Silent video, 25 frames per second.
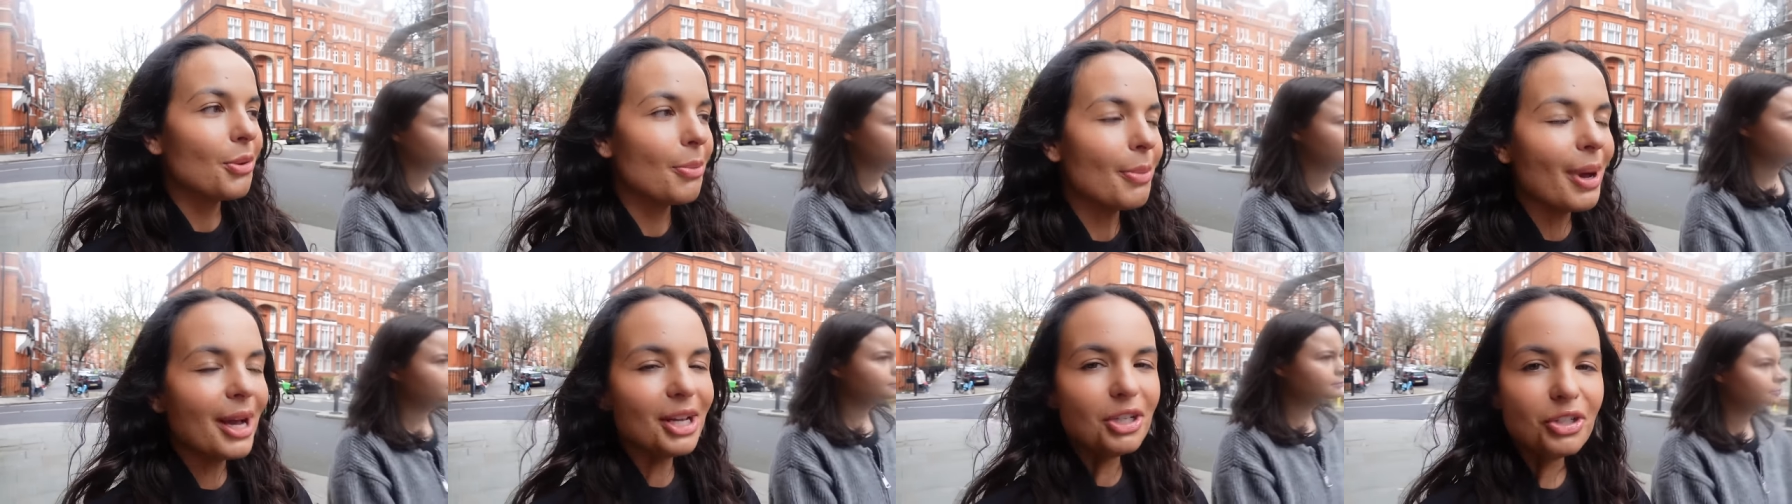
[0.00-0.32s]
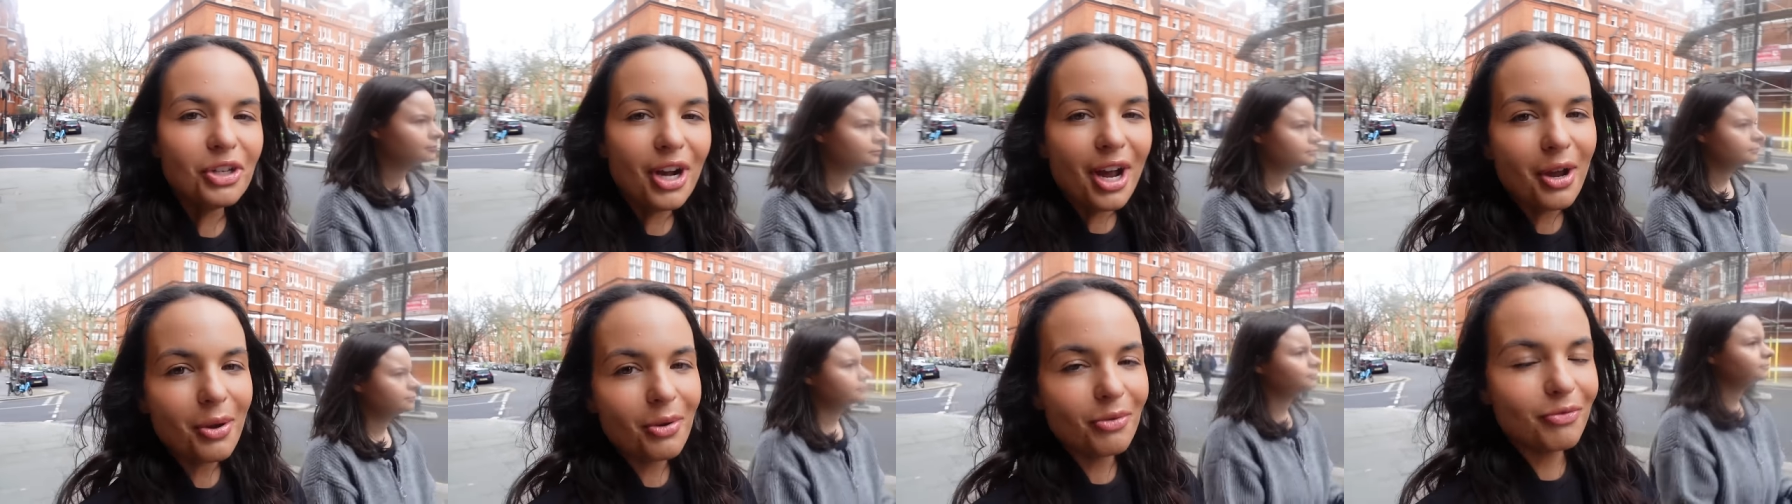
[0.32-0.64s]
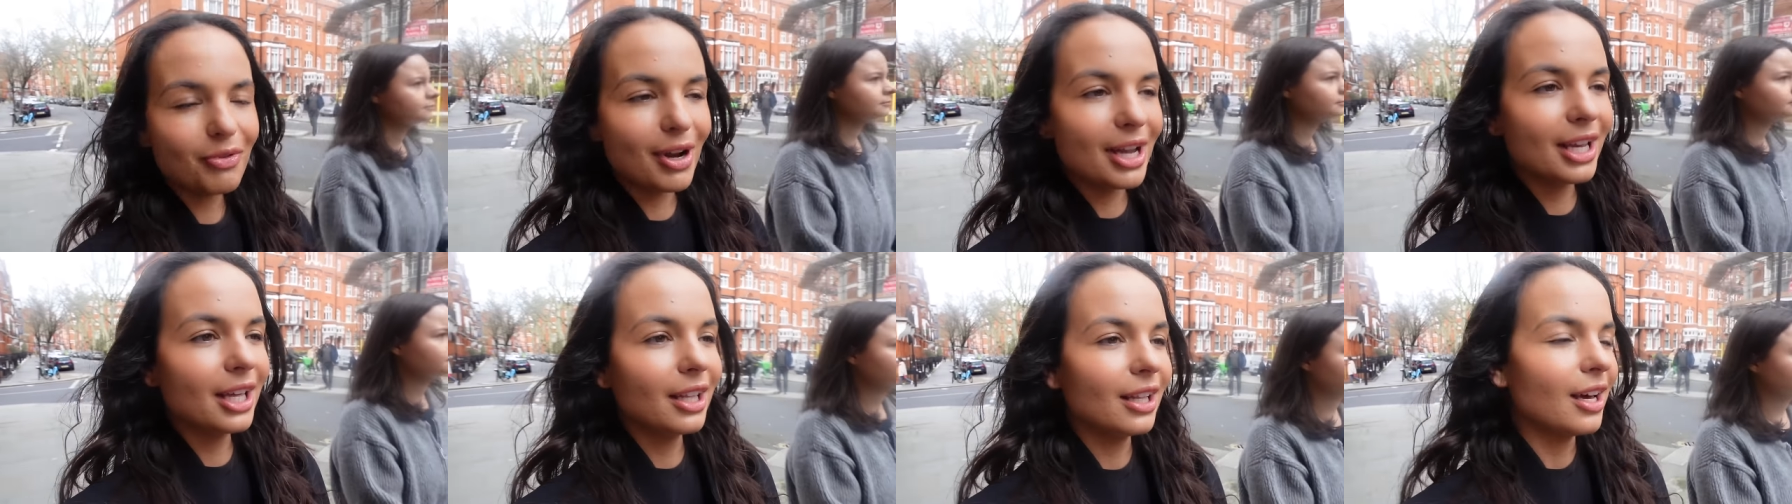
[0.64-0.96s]
I might try it with
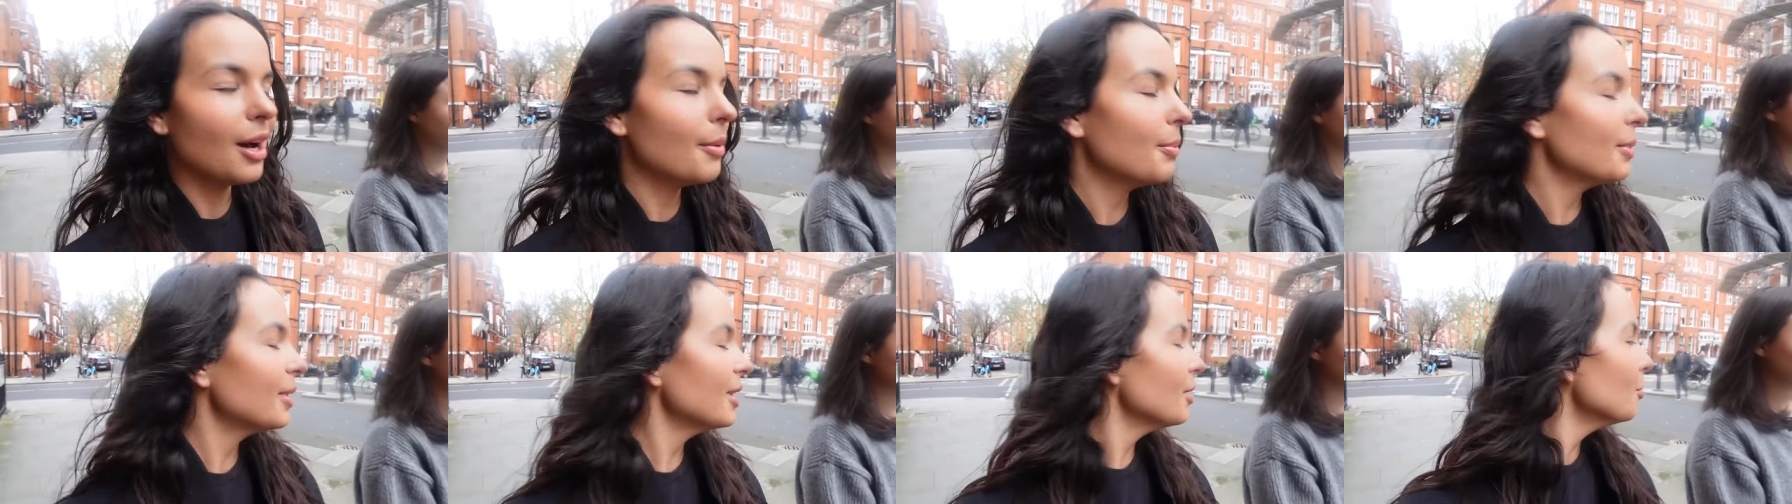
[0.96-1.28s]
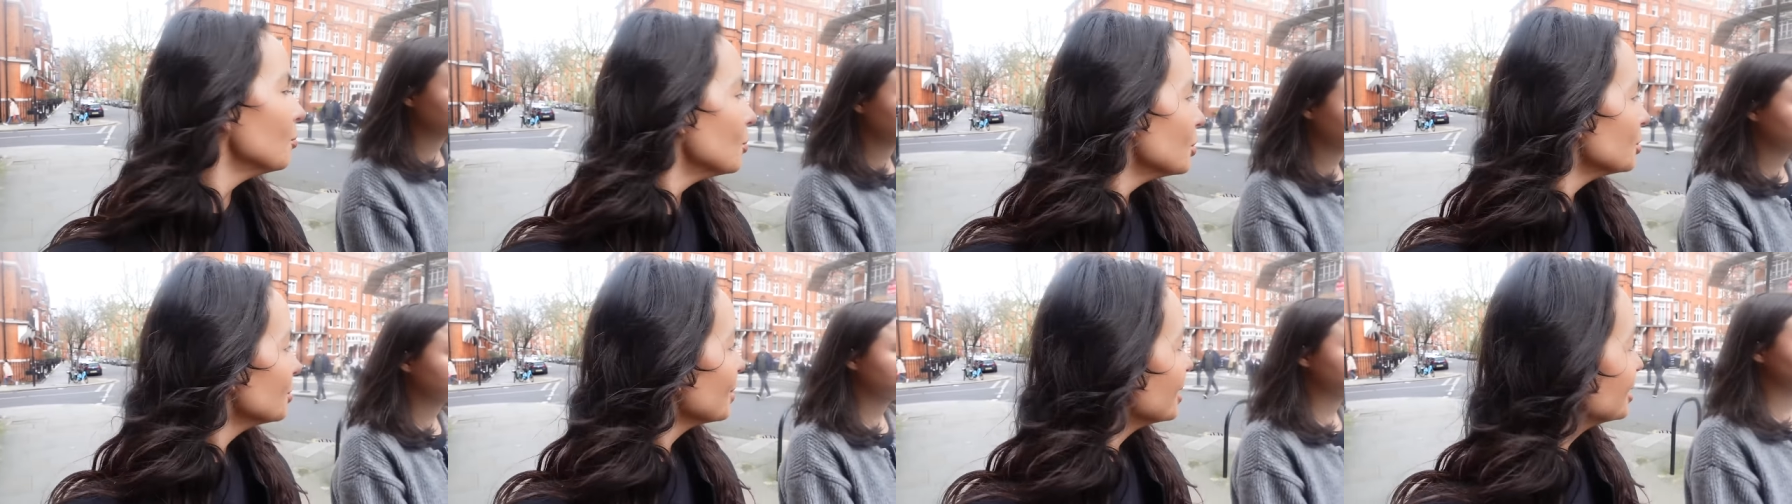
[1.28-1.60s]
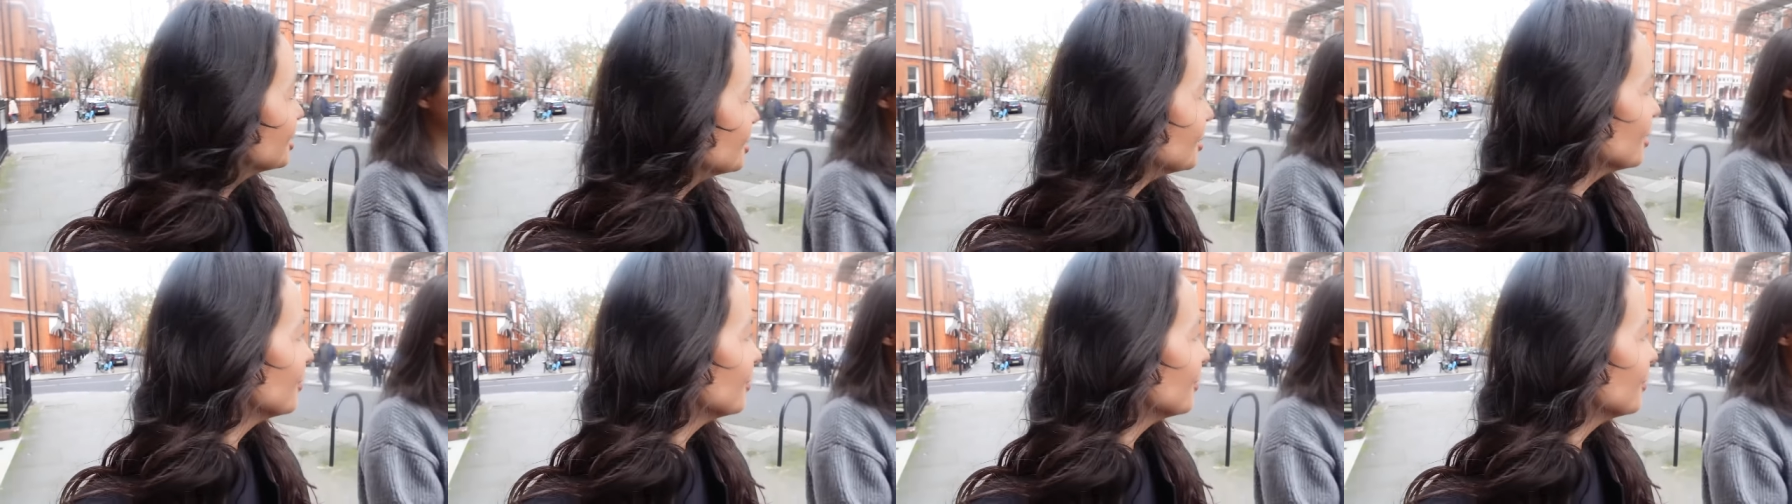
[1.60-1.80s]
regular, but then what do I do